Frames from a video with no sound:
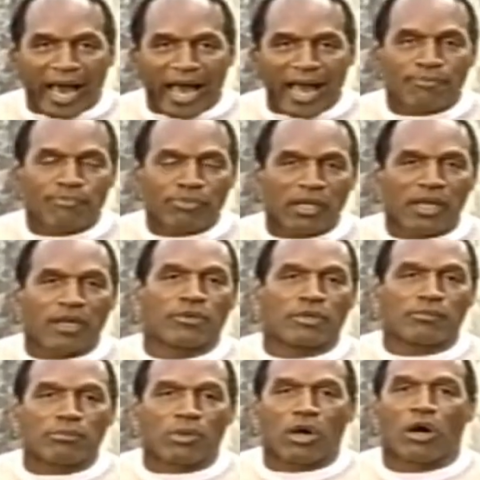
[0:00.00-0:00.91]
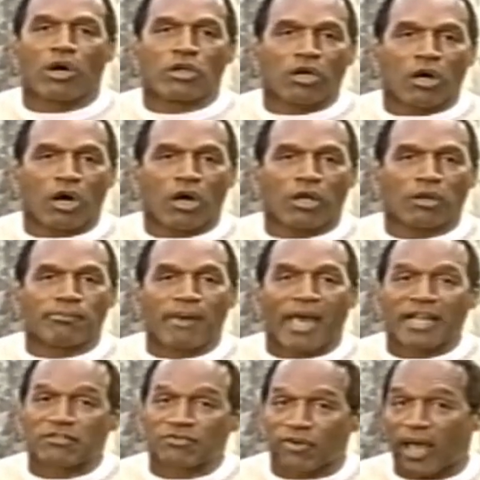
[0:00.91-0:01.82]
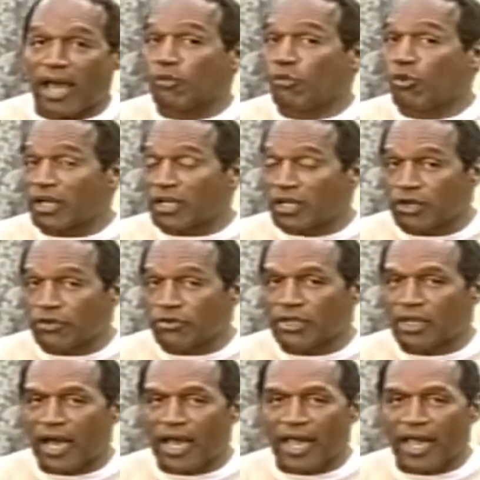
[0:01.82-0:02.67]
I play with a ball called MaxFly 100.